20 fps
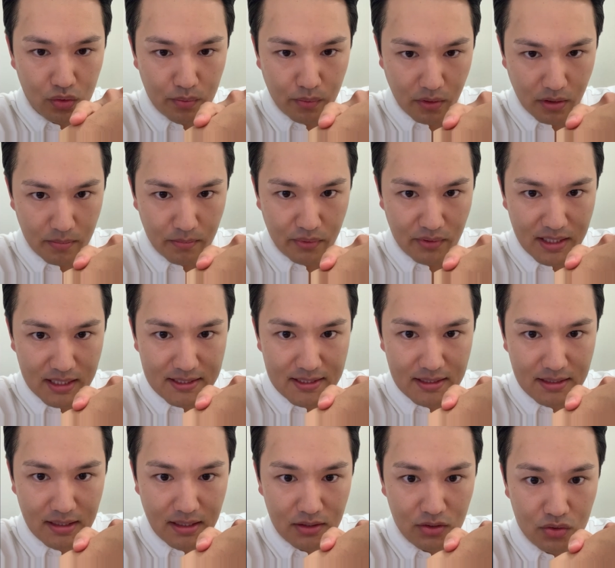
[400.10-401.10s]
compress
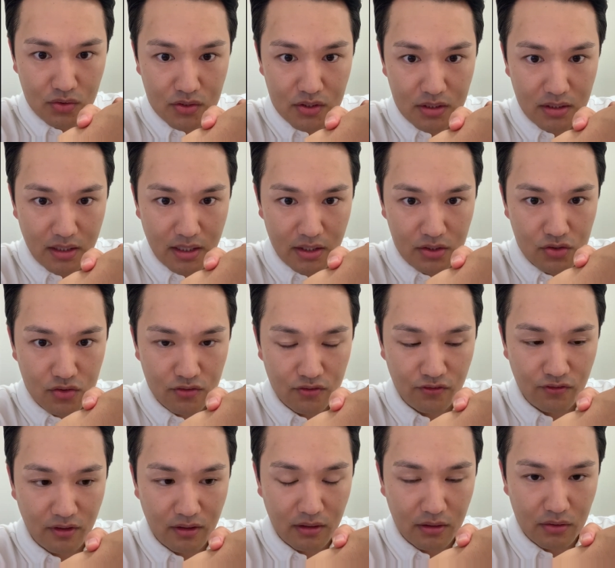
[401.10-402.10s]
it and you slide your
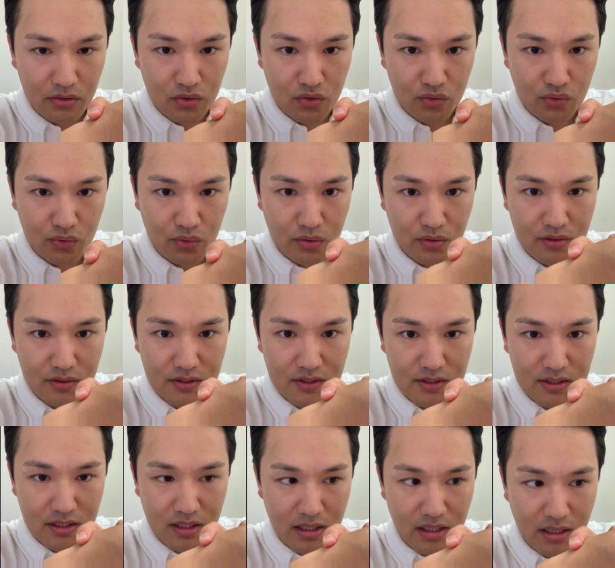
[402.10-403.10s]
finger towards
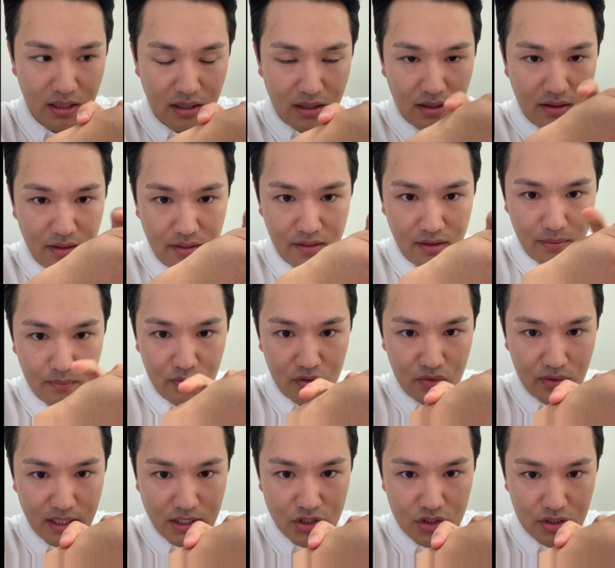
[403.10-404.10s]
the thumb
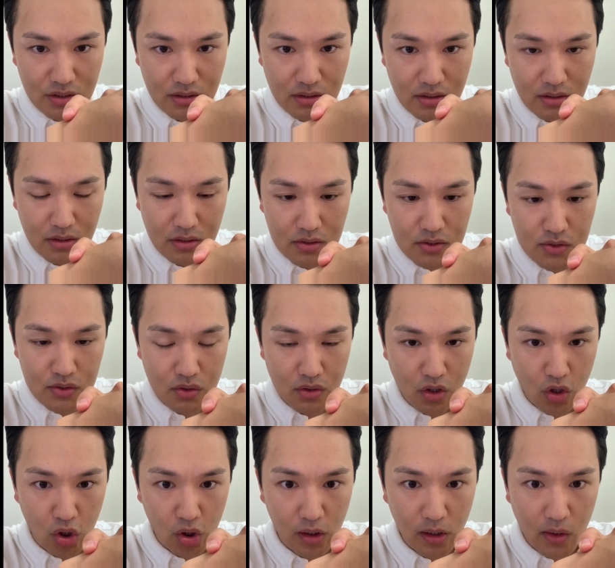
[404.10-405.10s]
direction, so
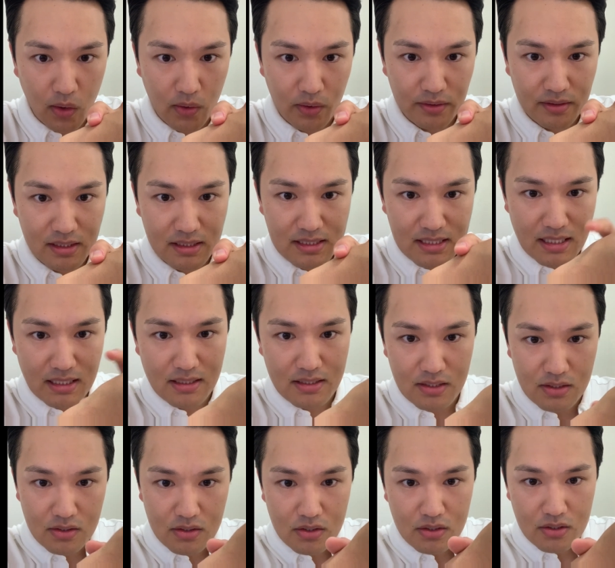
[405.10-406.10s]
along the
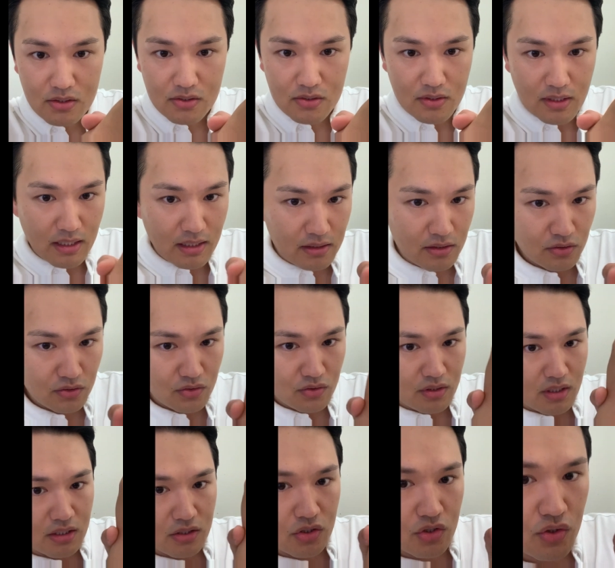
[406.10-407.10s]
tendon. So either you
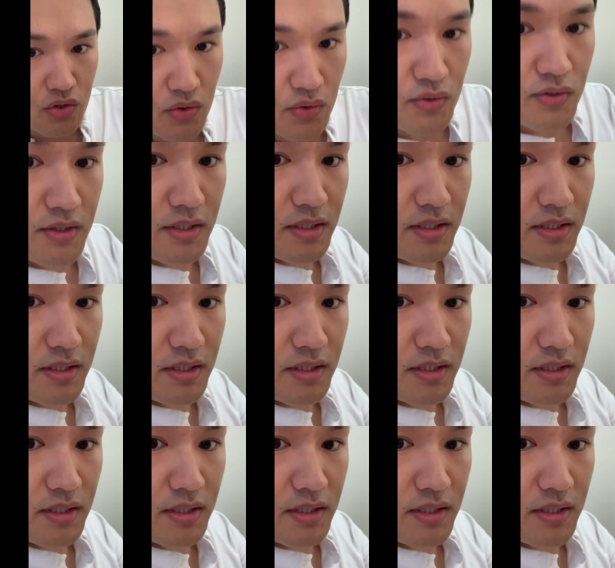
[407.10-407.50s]
can use